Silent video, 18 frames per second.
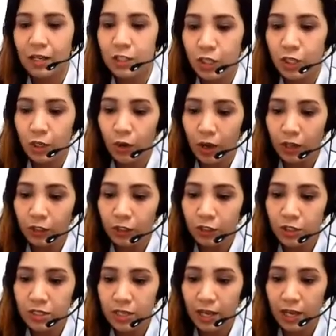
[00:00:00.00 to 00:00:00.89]
Do you
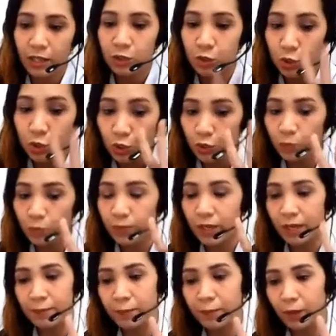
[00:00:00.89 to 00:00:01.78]
understand two
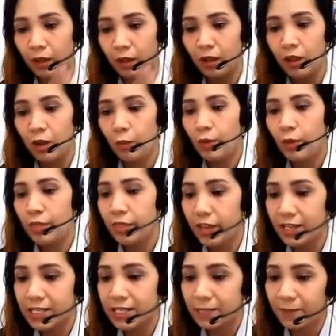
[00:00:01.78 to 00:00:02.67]
people when
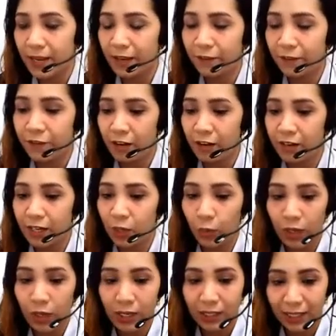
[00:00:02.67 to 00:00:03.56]
they speak very
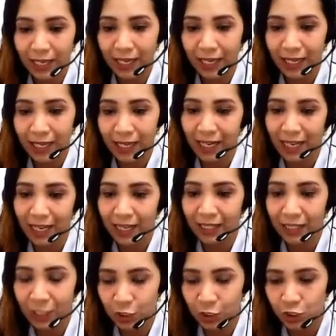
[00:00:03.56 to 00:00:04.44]
quickly in
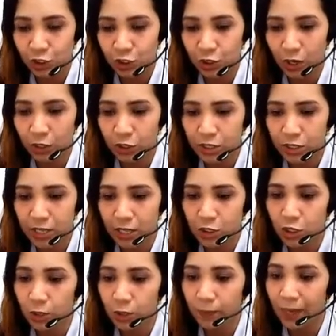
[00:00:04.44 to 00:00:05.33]
English? Do you
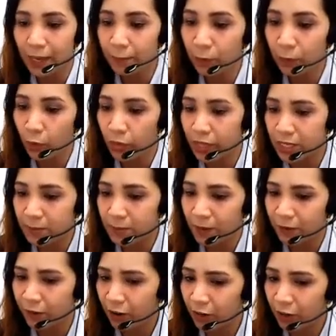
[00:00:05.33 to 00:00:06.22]
understand two people when they
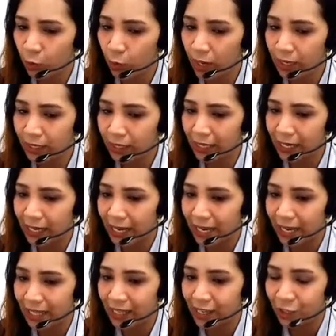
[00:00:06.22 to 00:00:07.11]
speak very quickly in
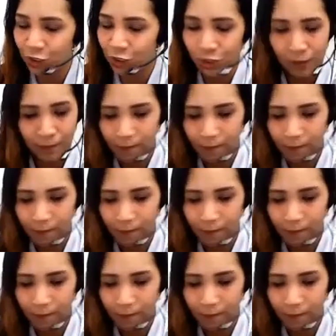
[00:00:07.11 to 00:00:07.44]
English?